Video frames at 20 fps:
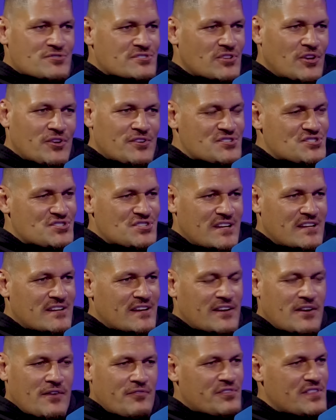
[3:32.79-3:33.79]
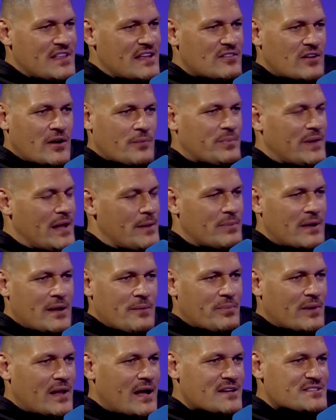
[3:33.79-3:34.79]
a lot of shit, everything like blah, blah,
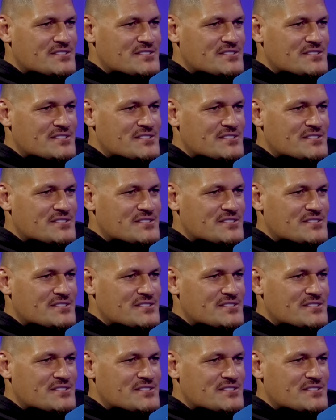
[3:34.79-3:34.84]
blah.